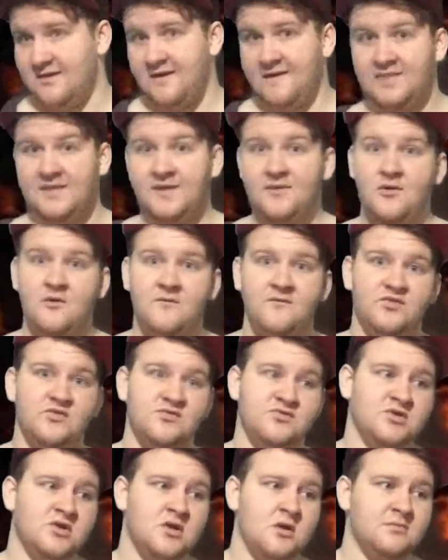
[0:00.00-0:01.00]
you have to go
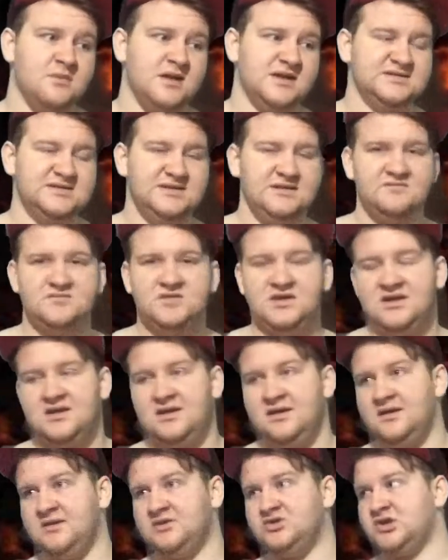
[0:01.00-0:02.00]
through the complexity of
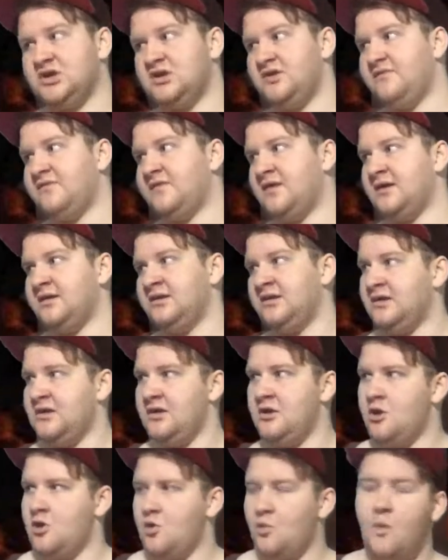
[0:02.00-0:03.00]
dating and trying to find
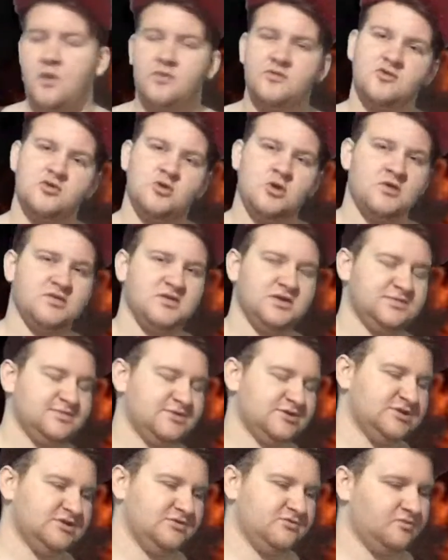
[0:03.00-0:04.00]
whether or not this
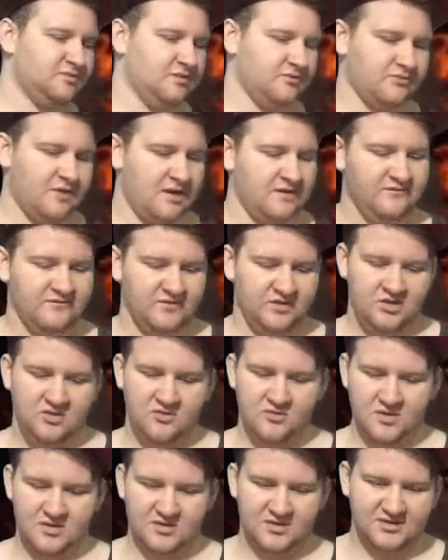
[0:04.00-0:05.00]
person will be right for
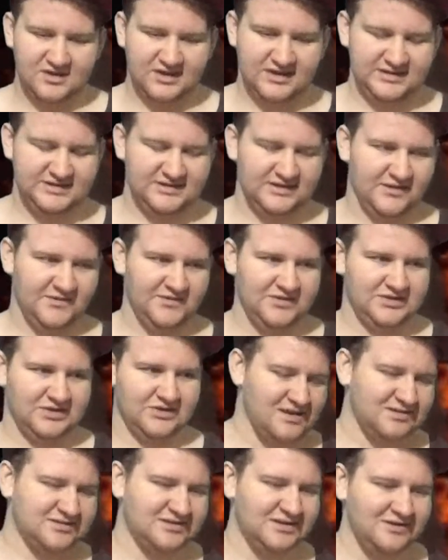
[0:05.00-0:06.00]
you and all that stuff.
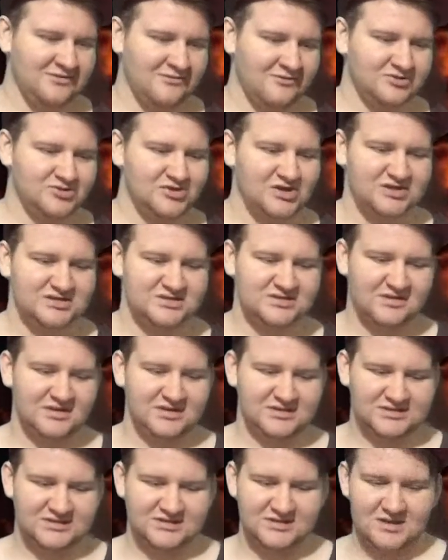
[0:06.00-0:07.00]
So dating while trans
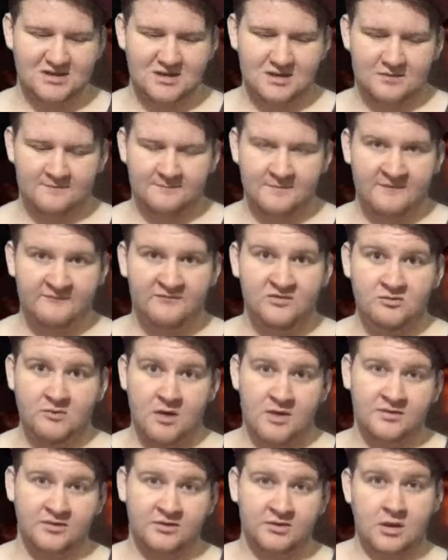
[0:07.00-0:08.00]
is a few
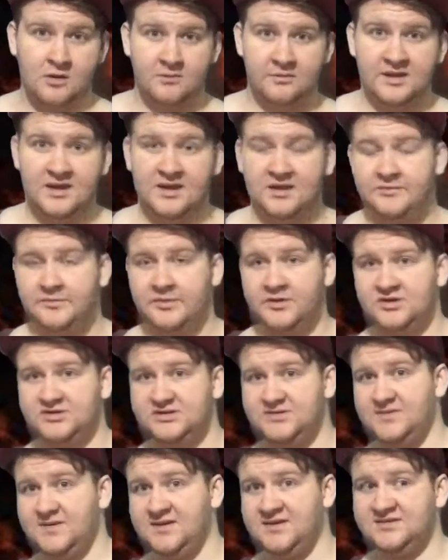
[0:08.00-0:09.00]
other complicated
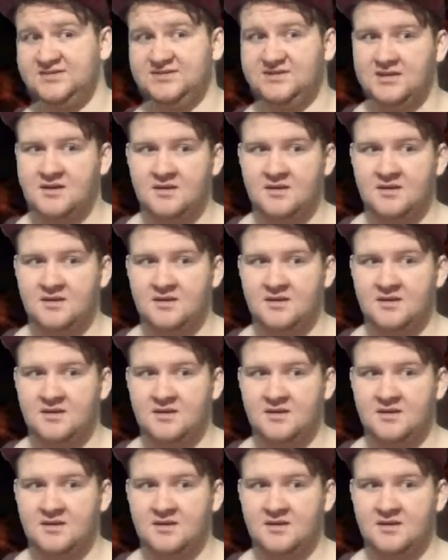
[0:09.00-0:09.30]
parts because